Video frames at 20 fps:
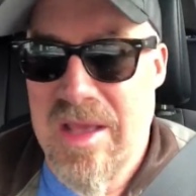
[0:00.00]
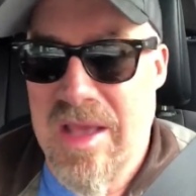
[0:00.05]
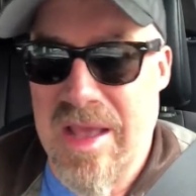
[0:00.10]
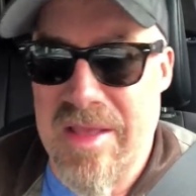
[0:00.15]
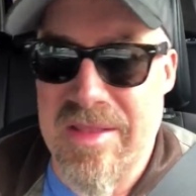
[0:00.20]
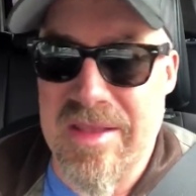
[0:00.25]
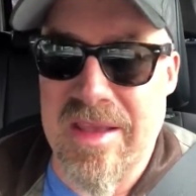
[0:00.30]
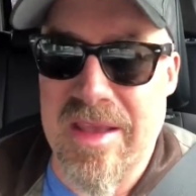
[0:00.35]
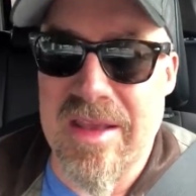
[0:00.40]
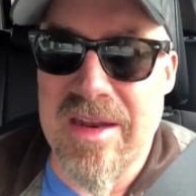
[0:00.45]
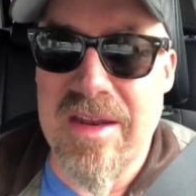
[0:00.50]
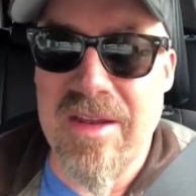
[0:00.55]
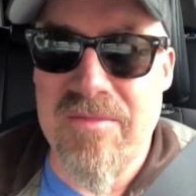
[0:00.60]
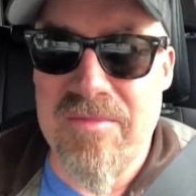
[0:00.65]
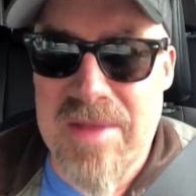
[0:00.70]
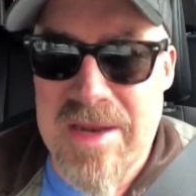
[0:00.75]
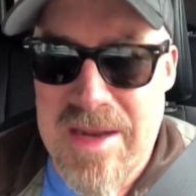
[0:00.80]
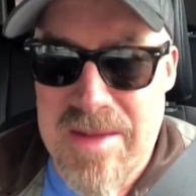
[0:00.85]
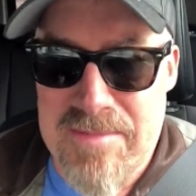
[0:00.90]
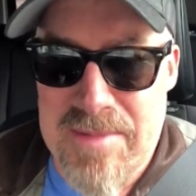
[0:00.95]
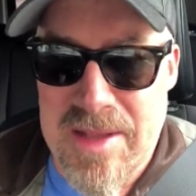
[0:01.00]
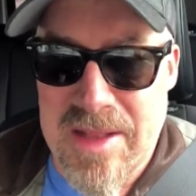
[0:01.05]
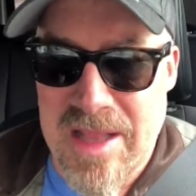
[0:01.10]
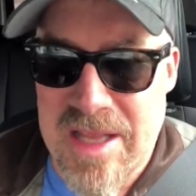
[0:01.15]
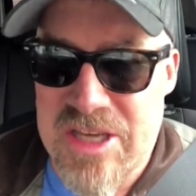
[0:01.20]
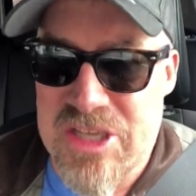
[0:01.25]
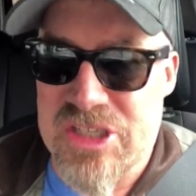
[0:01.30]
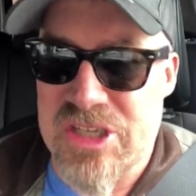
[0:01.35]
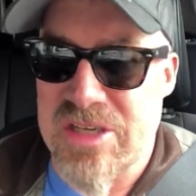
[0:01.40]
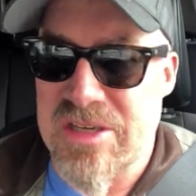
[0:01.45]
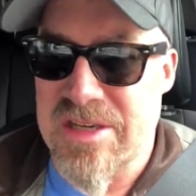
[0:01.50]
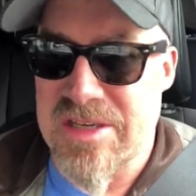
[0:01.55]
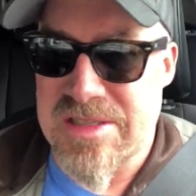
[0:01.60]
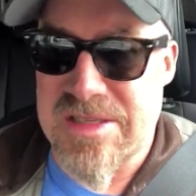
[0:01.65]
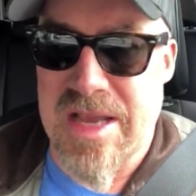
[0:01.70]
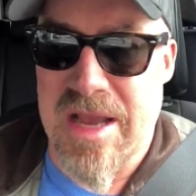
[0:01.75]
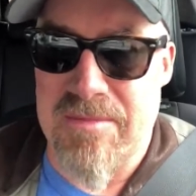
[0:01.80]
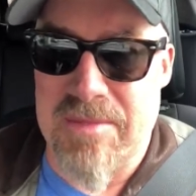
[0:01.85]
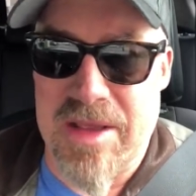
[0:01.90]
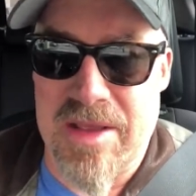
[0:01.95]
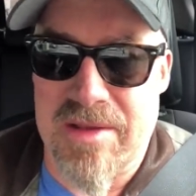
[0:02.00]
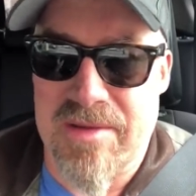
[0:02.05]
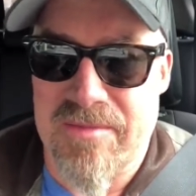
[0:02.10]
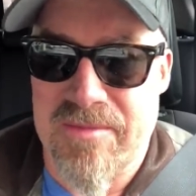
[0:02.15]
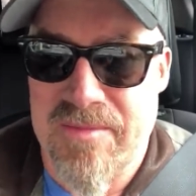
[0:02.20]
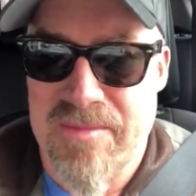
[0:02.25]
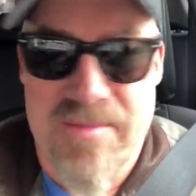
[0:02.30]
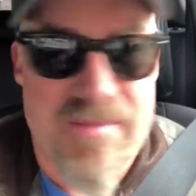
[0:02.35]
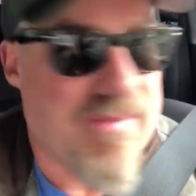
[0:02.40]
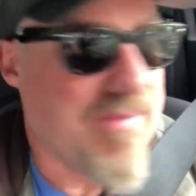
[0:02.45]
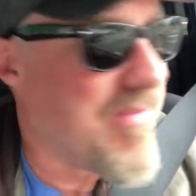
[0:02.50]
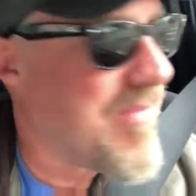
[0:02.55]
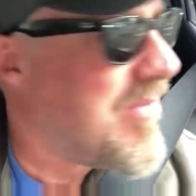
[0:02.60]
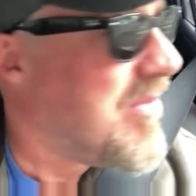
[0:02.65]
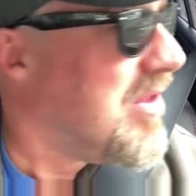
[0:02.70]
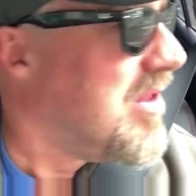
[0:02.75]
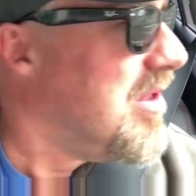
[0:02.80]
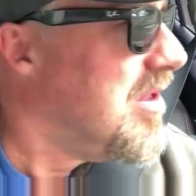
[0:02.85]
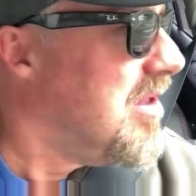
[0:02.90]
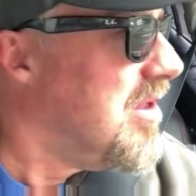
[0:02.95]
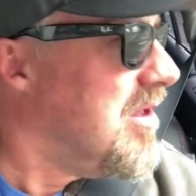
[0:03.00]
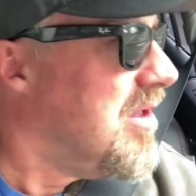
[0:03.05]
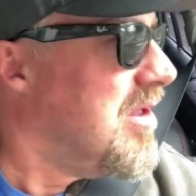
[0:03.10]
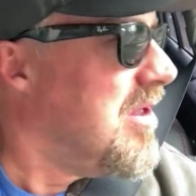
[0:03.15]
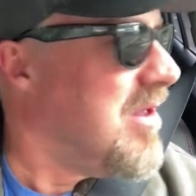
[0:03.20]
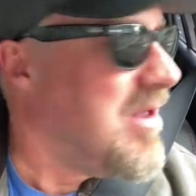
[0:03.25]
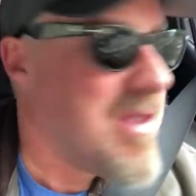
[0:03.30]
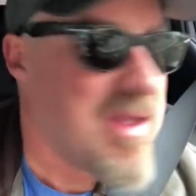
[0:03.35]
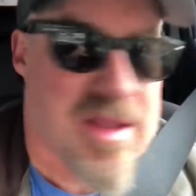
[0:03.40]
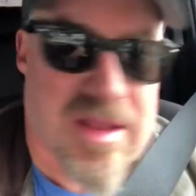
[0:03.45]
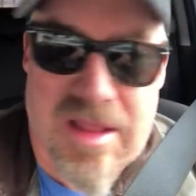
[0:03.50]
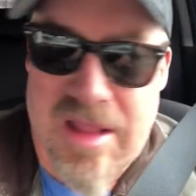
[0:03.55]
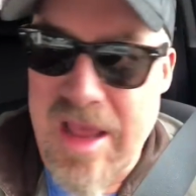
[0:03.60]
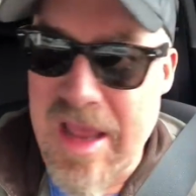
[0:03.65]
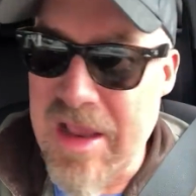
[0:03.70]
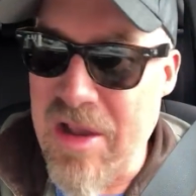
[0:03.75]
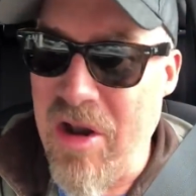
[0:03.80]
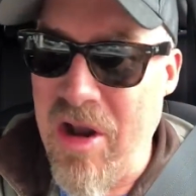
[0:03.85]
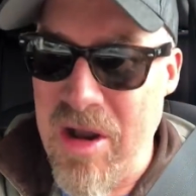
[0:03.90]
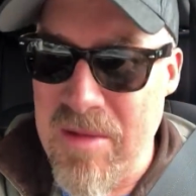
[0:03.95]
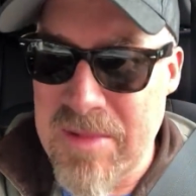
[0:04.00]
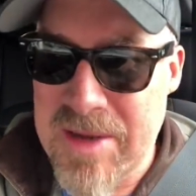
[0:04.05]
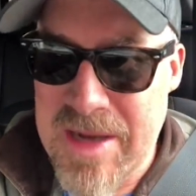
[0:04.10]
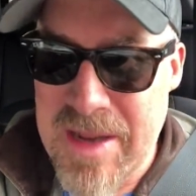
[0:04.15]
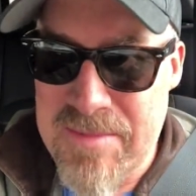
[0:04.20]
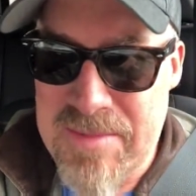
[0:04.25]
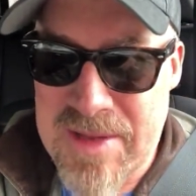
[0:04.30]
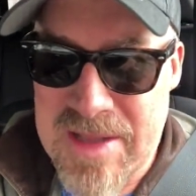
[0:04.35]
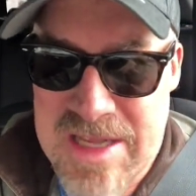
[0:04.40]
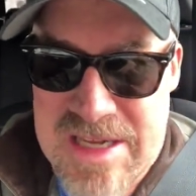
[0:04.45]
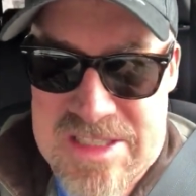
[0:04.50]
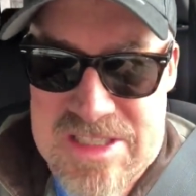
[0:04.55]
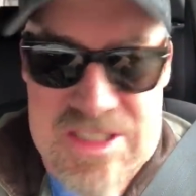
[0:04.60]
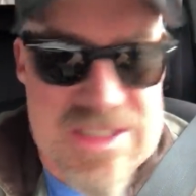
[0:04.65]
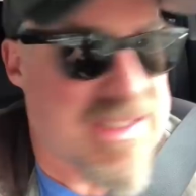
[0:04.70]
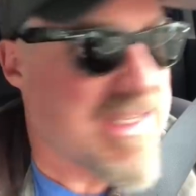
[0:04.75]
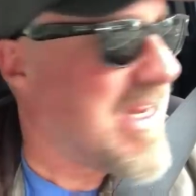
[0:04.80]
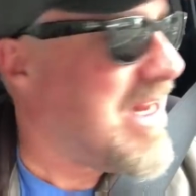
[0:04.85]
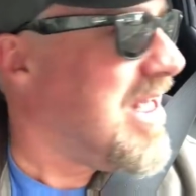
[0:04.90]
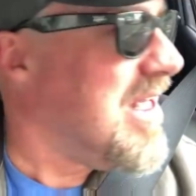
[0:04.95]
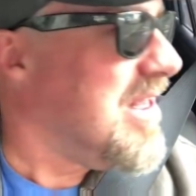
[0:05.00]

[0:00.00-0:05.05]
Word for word: And the end of manipulation is coming. Like all manipulations, it